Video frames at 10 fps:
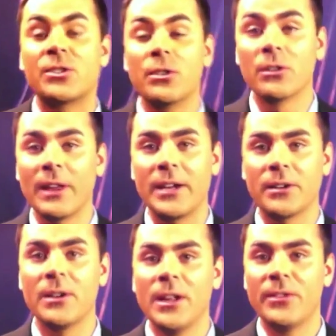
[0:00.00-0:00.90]
Sooner or
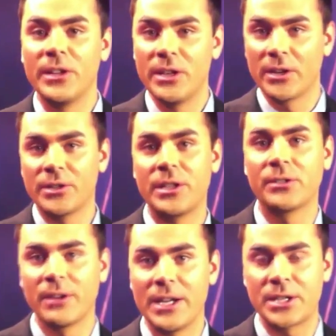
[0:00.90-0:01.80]
later, the younger
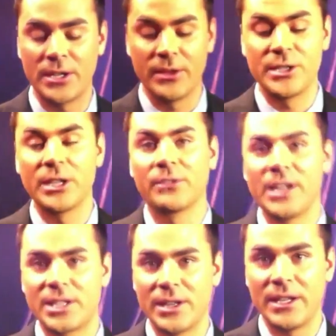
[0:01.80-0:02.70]
generation, the
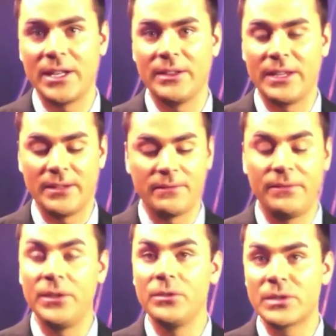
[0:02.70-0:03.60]
generation that
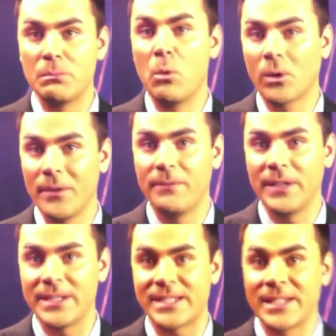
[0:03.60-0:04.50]
views more
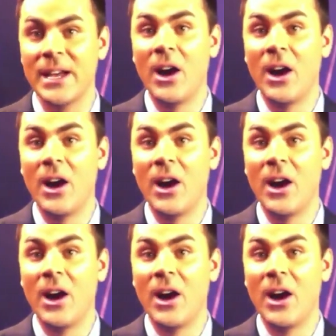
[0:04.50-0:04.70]
events